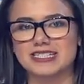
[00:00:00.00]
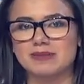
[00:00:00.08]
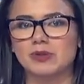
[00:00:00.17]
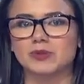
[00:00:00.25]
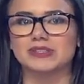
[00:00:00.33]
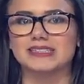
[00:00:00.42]
see
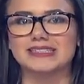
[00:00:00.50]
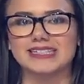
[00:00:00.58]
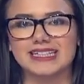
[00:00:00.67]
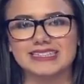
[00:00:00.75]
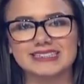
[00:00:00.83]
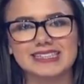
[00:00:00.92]
mostly
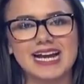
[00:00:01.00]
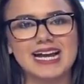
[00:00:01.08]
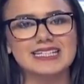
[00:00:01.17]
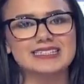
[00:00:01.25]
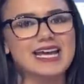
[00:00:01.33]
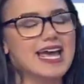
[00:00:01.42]
sunny
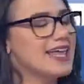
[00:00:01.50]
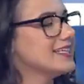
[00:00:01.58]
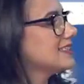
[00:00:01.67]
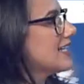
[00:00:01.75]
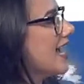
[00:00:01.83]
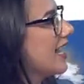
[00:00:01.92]
skies, and
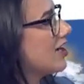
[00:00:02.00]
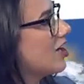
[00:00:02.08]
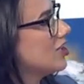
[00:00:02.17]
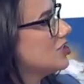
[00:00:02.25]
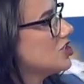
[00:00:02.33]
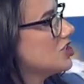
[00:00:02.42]
this
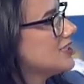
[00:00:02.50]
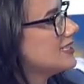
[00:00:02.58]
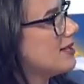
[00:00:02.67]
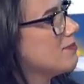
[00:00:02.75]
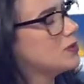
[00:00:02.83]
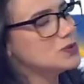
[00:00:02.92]
icon should
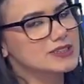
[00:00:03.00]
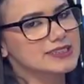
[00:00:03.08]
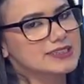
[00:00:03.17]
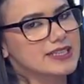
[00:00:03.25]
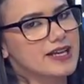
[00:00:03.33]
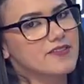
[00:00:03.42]
say mostly
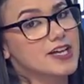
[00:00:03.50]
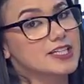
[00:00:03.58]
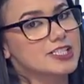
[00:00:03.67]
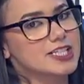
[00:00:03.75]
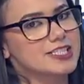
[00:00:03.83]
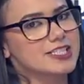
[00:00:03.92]
sunny. I've got to
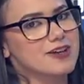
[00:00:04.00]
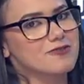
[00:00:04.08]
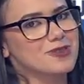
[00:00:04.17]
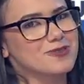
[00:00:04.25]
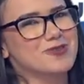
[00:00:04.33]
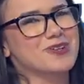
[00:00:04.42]
change that
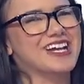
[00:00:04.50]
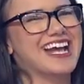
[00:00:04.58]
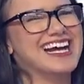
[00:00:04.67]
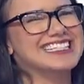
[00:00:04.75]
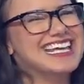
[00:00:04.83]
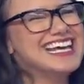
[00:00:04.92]
for the
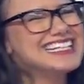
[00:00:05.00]
forecast.